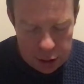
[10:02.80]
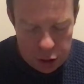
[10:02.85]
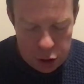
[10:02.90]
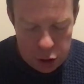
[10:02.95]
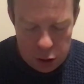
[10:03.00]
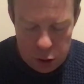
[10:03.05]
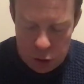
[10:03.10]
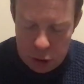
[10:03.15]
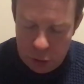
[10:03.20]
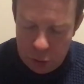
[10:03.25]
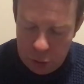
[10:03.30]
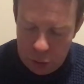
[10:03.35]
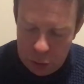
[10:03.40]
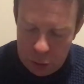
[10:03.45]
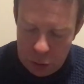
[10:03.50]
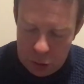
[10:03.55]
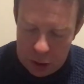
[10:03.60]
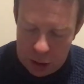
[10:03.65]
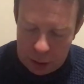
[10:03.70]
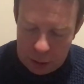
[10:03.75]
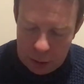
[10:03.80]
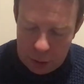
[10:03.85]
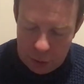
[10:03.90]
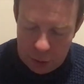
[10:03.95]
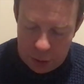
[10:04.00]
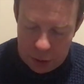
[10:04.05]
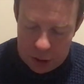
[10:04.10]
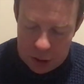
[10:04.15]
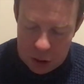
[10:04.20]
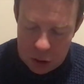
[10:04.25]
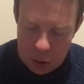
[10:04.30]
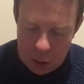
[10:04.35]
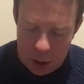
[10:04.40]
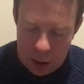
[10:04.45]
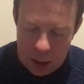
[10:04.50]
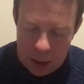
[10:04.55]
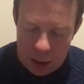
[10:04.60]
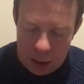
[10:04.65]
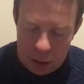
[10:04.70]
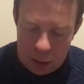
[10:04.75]
issues of food sacrifice to
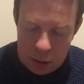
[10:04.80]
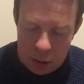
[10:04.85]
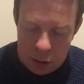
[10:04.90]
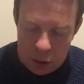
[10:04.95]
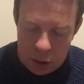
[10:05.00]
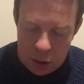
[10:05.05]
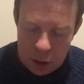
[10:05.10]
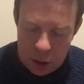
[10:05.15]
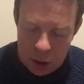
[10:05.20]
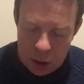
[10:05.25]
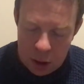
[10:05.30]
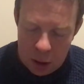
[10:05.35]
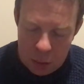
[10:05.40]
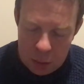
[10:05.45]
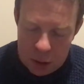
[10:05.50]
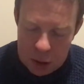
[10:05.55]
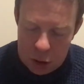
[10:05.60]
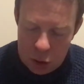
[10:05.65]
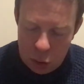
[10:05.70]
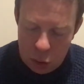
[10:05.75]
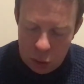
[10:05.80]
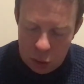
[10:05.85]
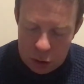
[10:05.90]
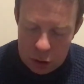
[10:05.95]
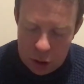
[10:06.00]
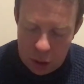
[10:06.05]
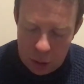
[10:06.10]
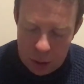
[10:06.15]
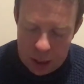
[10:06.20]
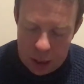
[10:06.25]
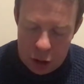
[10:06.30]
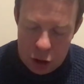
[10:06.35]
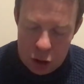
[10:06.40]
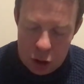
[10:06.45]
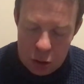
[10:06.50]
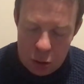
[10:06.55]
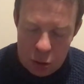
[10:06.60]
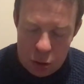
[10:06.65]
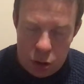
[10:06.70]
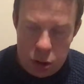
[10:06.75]
idols. There's also
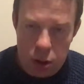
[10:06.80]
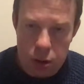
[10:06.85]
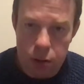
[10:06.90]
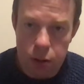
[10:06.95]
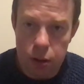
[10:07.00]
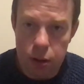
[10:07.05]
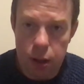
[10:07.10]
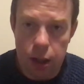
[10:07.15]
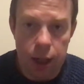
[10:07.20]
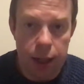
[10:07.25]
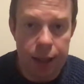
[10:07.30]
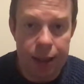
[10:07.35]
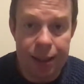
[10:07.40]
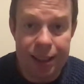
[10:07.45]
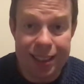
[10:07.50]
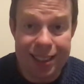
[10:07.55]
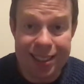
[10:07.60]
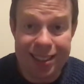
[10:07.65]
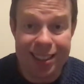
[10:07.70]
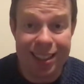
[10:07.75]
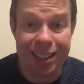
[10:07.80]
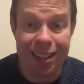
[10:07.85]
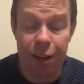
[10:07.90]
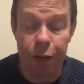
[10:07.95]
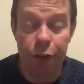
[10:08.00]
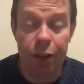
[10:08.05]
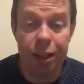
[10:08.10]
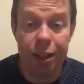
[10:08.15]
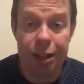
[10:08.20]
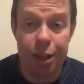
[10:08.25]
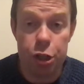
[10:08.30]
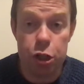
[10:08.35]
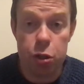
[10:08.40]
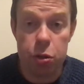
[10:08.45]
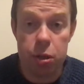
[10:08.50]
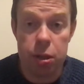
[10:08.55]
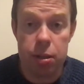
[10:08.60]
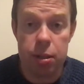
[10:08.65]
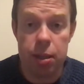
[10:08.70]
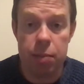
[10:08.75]
issues, uh, significant
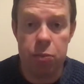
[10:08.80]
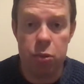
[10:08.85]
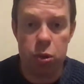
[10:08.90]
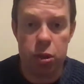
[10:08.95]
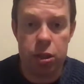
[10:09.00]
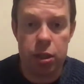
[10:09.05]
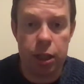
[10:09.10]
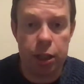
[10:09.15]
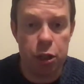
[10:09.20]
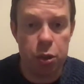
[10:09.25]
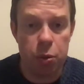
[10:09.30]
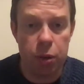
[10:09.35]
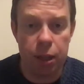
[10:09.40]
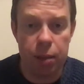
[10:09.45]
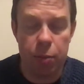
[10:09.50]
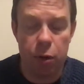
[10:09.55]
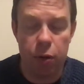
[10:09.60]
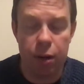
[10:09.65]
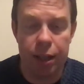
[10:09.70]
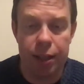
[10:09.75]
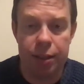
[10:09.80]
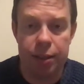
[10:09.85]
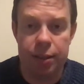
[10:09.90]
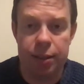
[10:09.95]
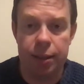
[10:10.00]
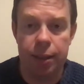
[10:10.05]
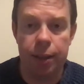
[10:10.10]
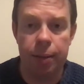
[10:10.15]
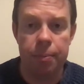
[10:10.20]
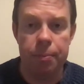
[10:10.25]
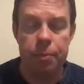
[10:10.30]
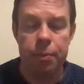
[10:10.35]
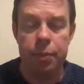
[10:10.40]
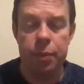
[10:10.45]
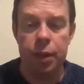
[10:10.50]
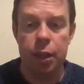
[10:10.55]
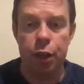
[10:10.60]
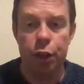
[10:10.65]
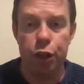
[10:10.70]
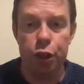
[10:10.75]
issues, it seems, with sexual immorality
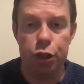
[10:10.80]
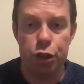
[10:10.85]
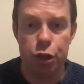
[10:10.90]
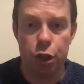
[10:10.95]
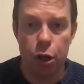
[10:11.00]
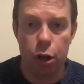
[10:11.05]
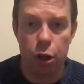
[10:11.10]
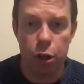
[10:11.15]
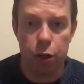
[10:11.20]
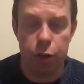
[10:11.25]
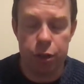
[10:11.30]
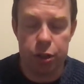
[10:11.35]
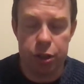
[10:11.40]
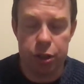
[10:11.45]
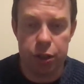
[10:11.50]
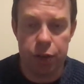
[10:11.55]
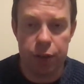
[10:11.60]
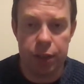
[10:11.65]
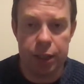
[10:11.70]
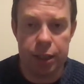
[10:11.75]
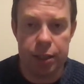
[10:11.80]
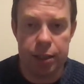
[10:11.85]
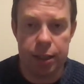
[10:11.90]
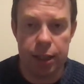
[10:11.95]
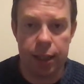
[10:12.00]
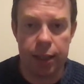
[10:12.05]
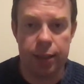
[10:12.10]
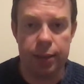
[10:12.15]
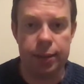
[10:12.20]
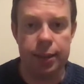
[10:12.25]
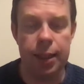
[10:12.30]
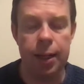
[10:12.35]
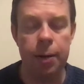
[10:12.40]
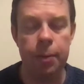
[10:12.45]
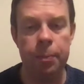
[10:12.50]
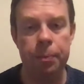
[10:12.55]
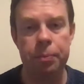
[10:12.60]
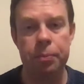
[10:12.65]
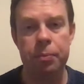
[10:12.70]
and the tolerance of these things. Now,